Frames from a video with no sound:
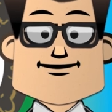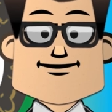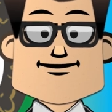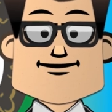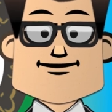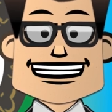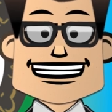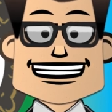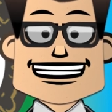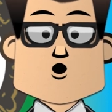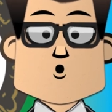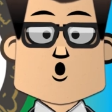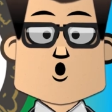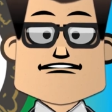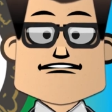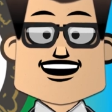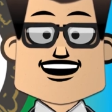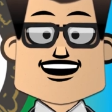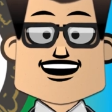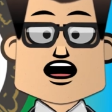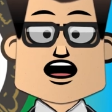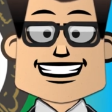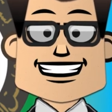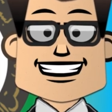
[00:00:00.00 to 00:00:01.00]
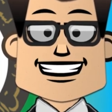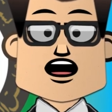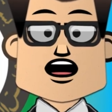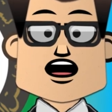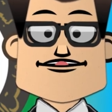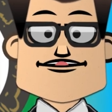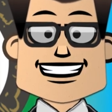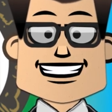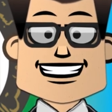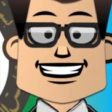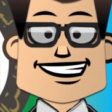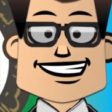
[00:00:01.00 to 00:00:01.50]
The Unified
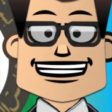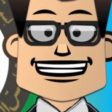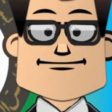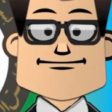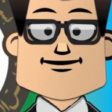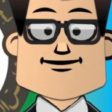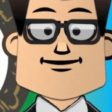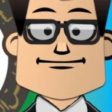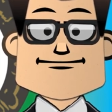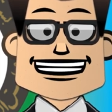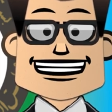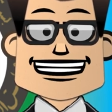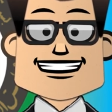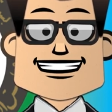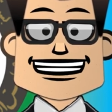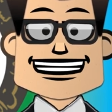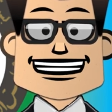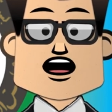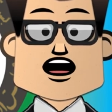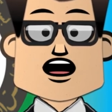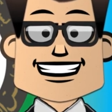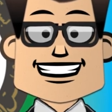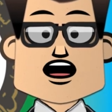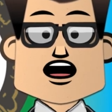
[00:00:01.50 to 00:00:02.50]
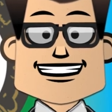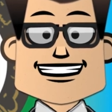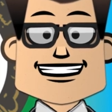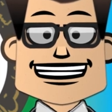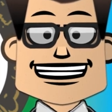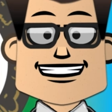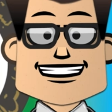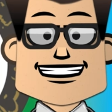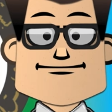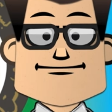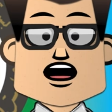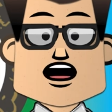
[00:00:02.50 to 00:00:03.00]
Economic Agreement between the
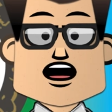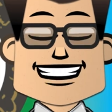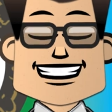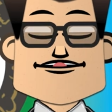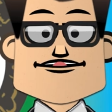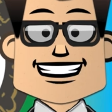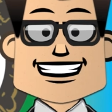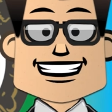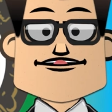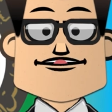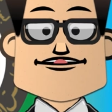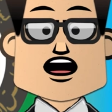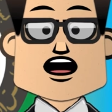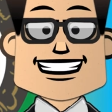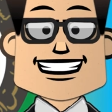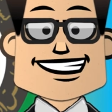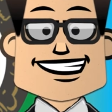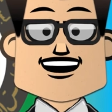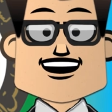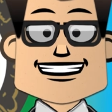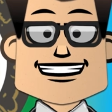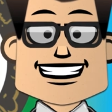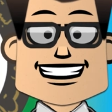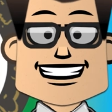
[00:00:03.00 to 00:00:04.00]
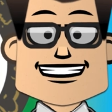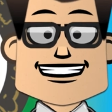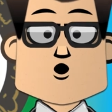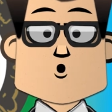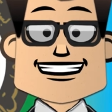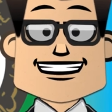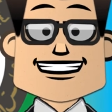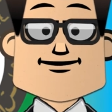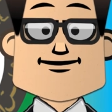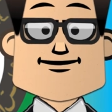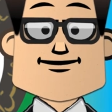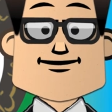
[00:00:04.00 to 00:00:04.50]
countries of the Gulf Cooperation
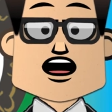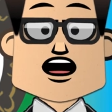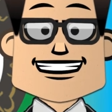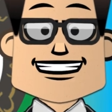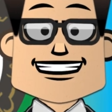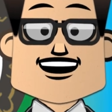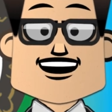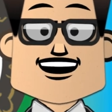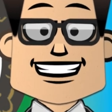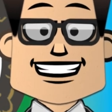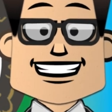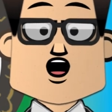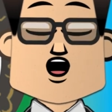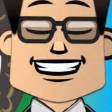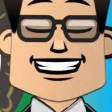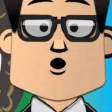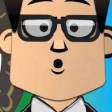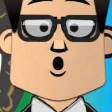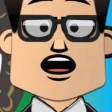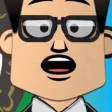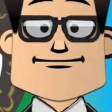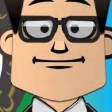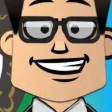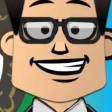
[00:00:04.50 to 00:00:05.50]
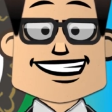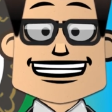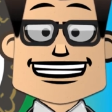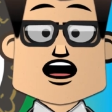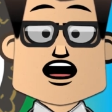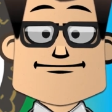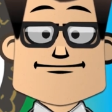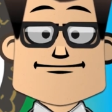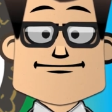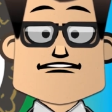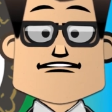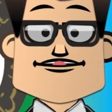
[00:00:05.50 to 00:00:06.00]
Council was signed on November
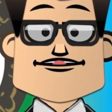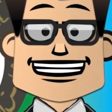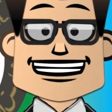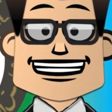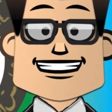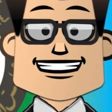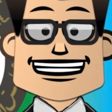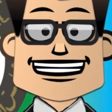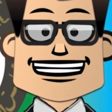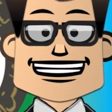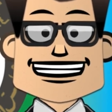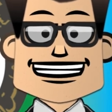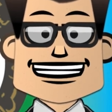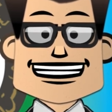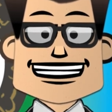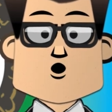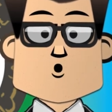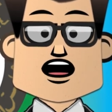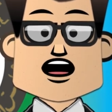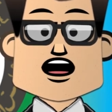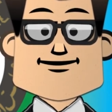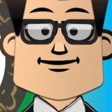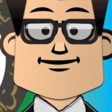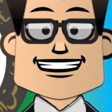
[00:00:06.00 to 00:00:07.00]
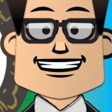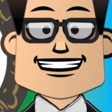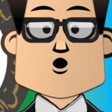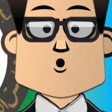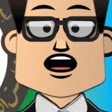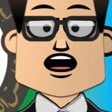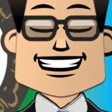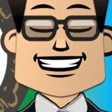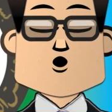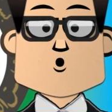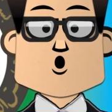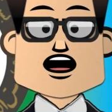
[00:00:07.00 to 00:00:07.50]
11, 1981, in
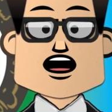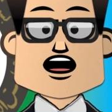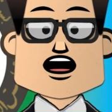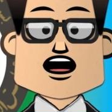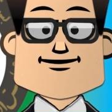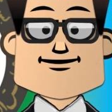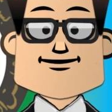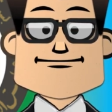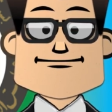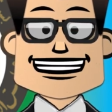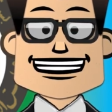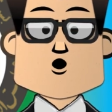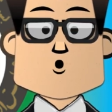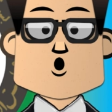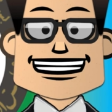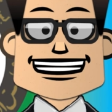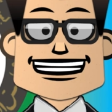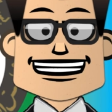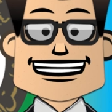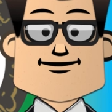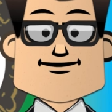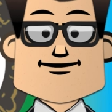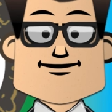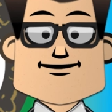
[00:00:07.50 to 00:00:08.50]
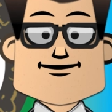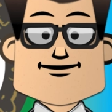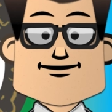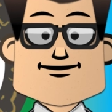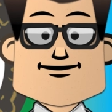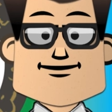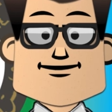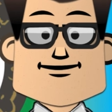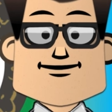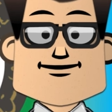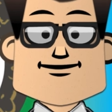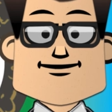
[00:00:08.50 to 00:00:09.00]
Abu Dhabi, UAE.
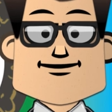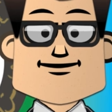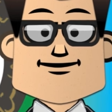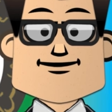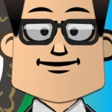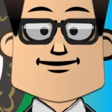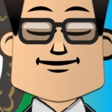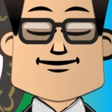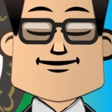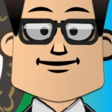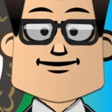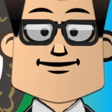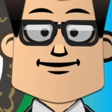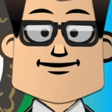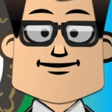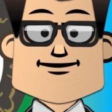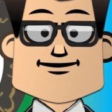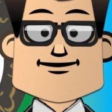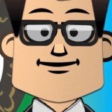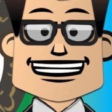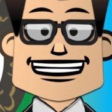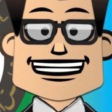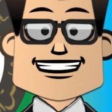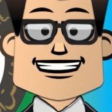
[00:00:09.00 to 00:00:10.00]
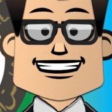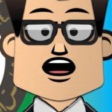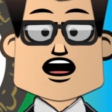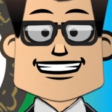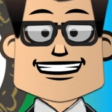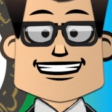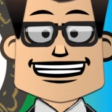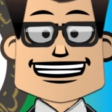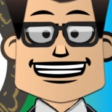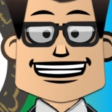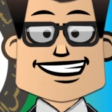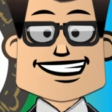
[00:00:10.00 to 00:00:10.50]
These
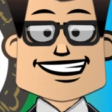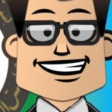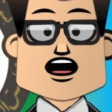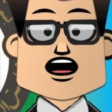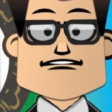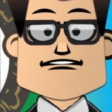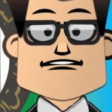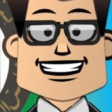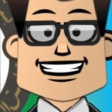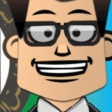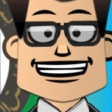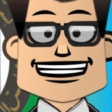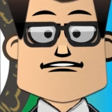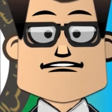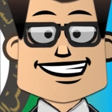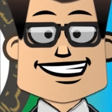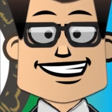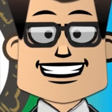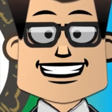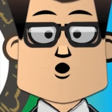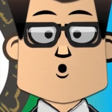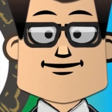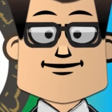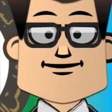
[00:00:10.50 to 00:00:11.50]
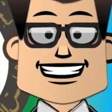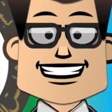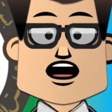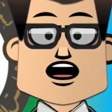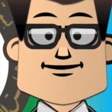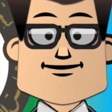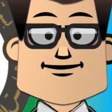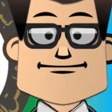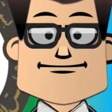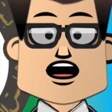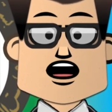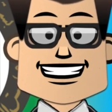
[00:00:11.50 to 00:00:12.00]
countries are often referred to
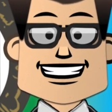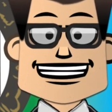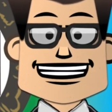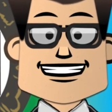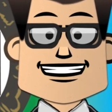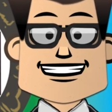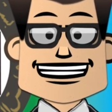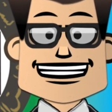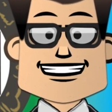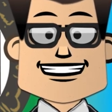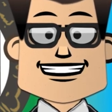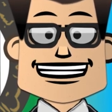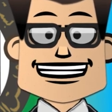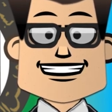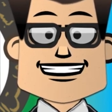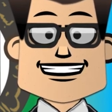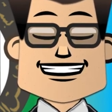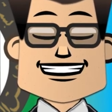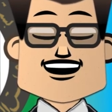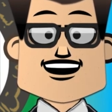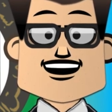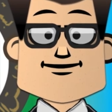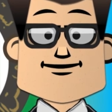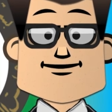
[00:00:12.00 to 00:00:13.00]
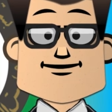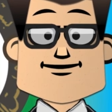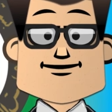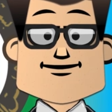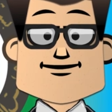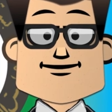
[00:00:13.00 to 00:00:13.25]
as the GCC states.